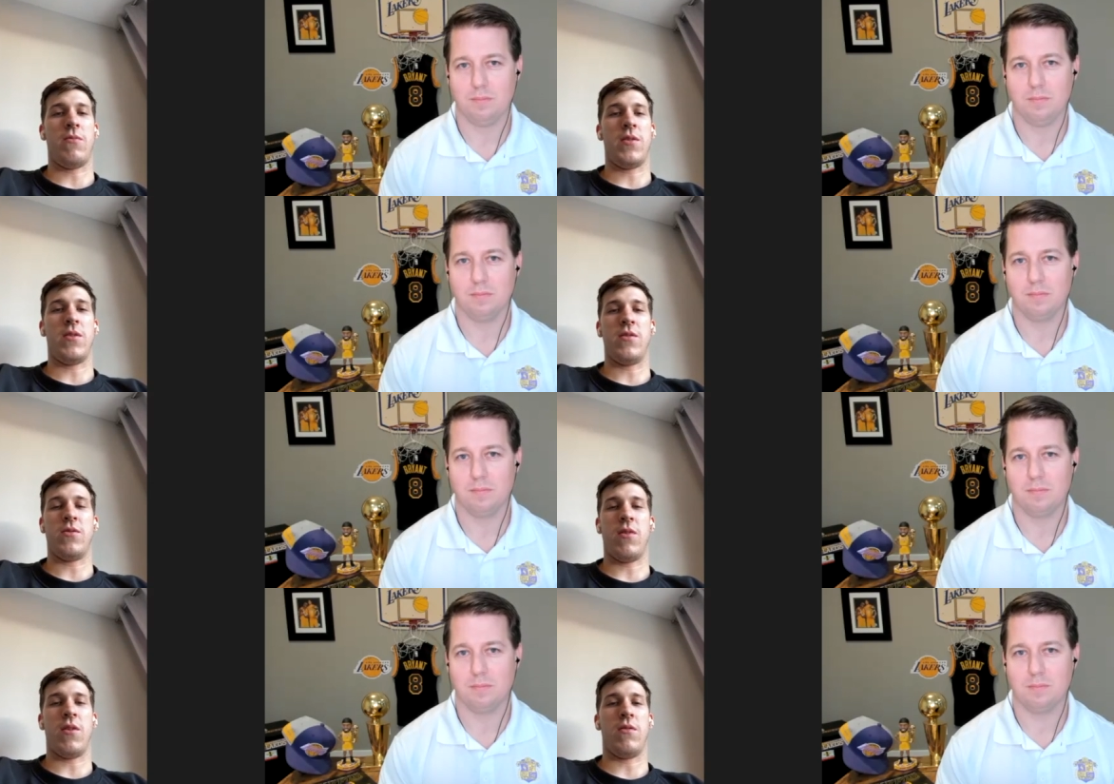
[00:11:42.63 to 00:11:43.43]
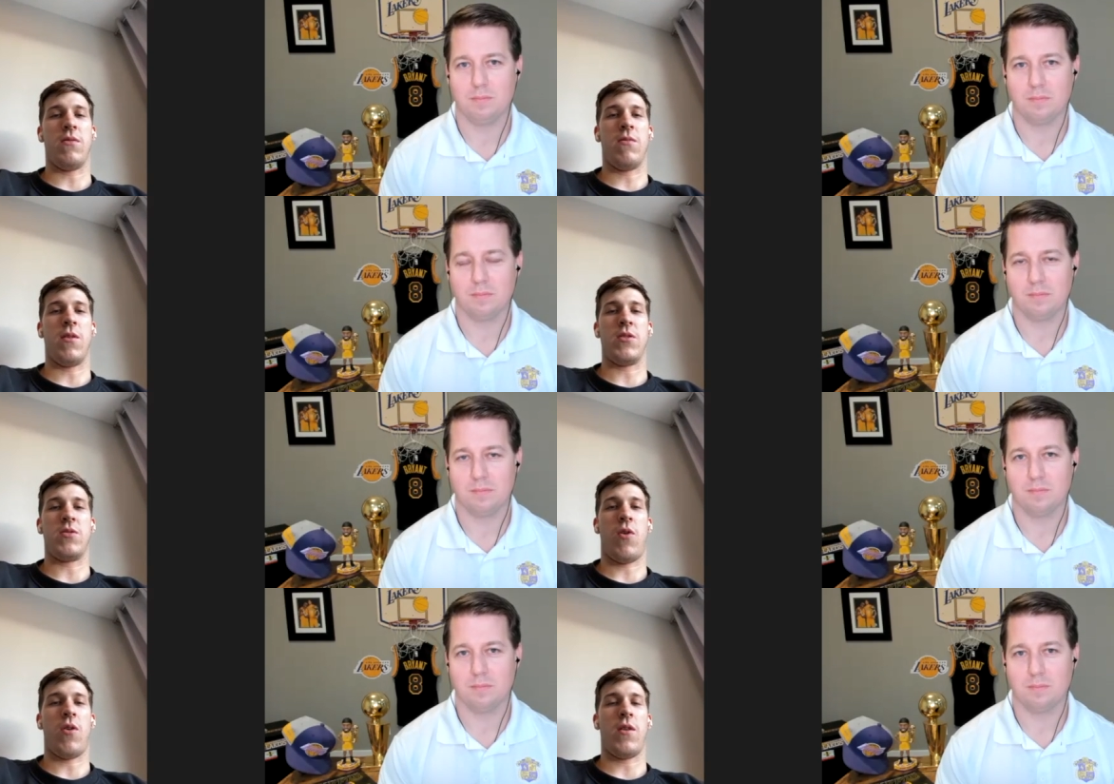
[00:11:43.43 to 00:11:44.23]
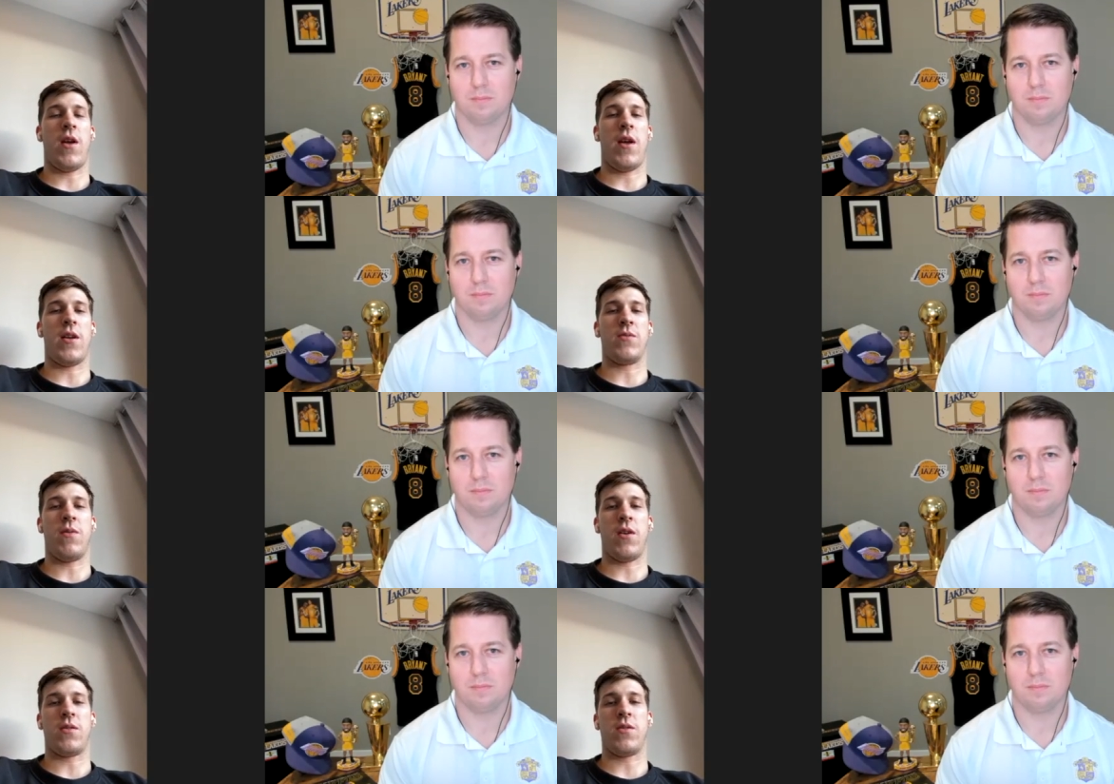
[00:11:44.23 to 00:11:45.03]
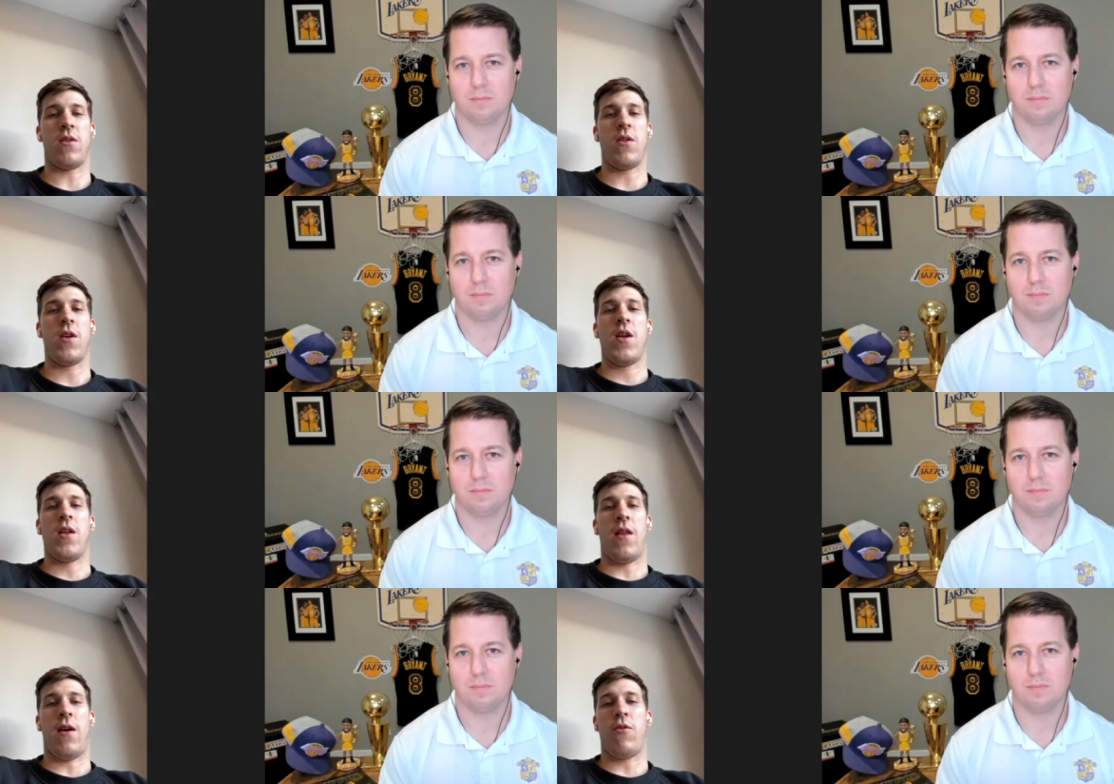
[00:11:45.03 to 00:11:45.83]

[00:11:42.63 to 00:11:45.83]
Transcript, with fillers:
Speaker 1: Um, he's really really smart in that aspect. So